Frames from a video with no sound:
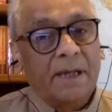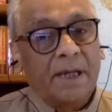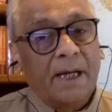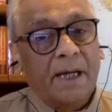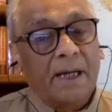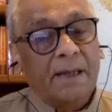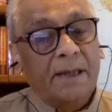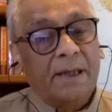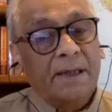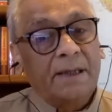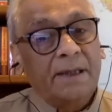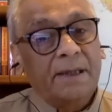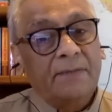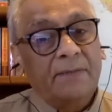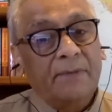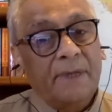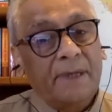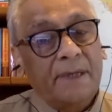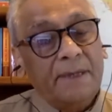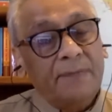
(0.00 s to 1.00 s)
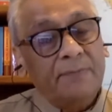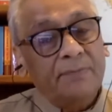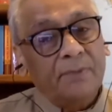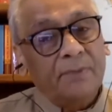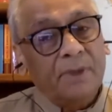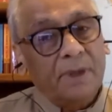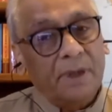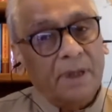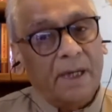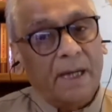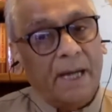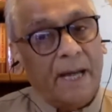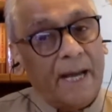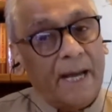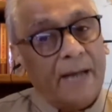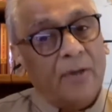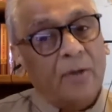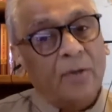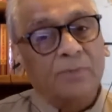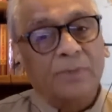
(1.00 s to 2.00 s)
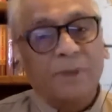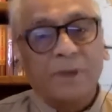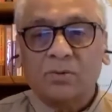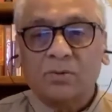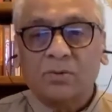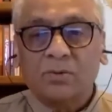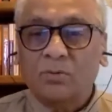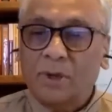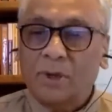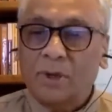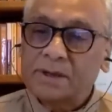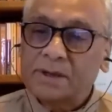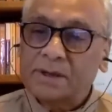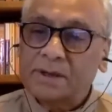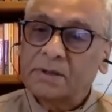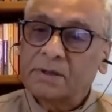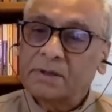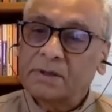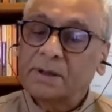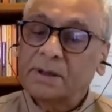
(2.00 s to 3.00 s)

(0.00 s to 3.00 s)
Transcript: And in the very end of this verse,